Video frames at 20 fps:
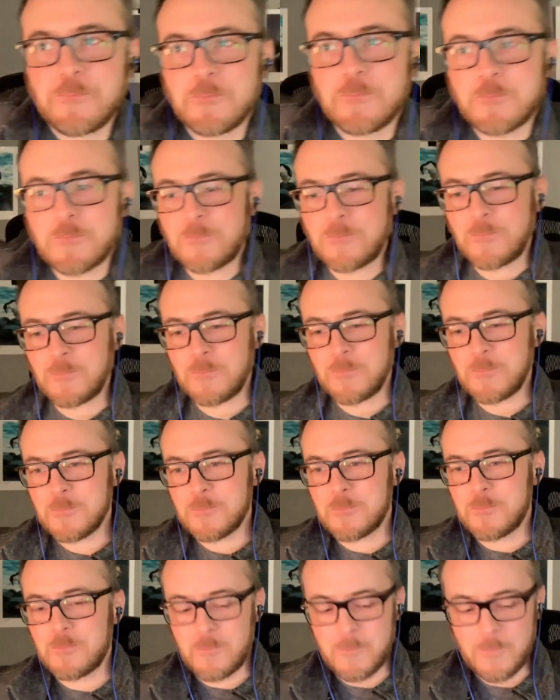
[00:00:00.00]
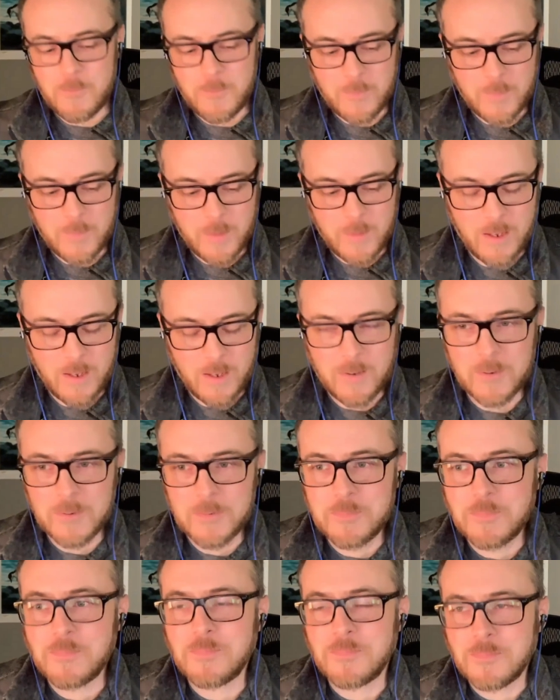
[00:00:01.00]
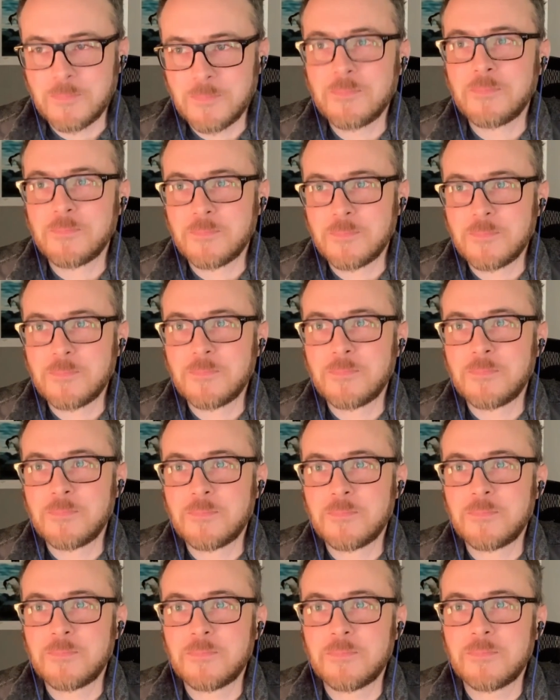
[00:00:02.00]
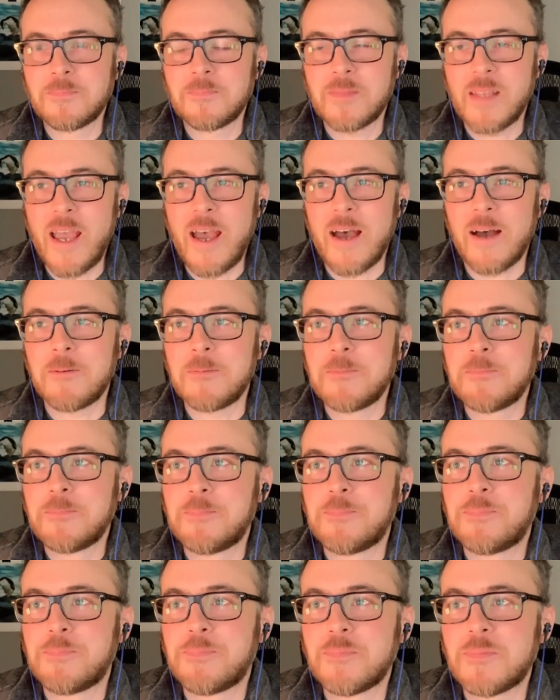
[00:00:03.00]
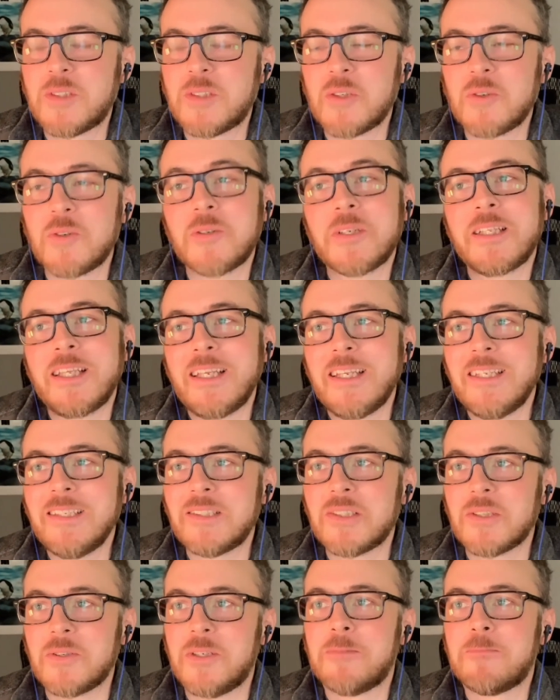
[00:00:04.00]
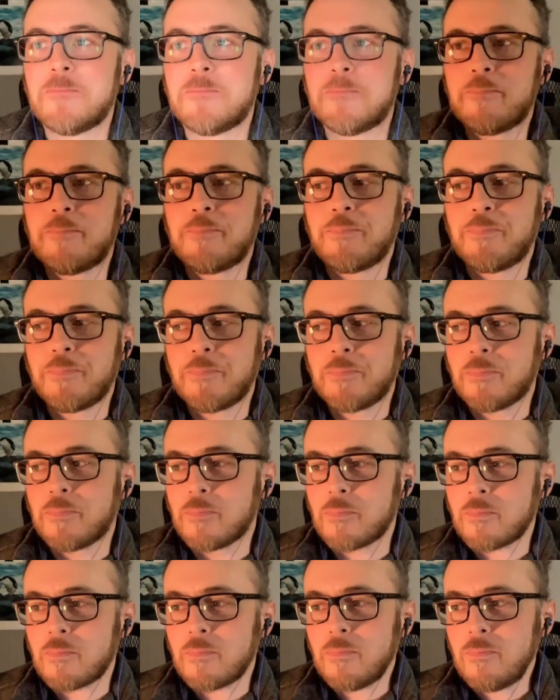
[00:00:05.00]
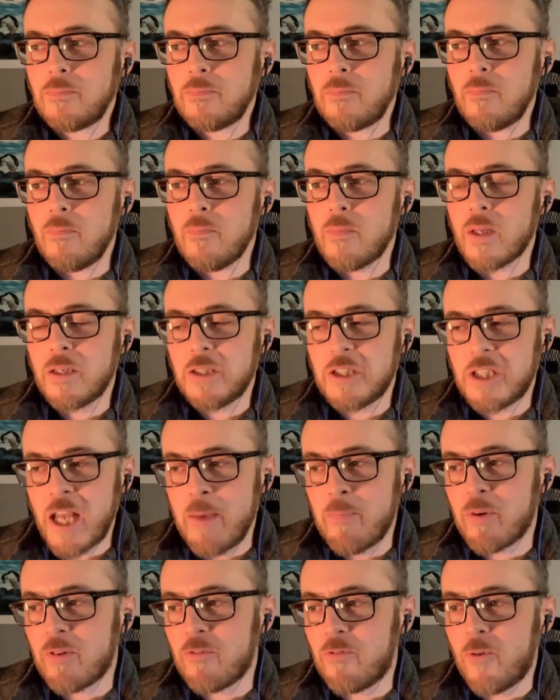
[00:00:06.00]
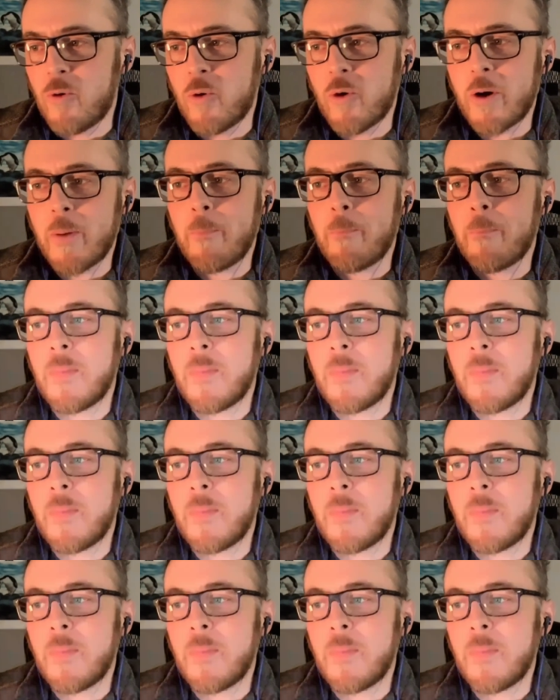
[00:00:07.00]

I think it's how our brains work. Our brains like that. Yeah. Yeah. So we lean into it. Shape and form,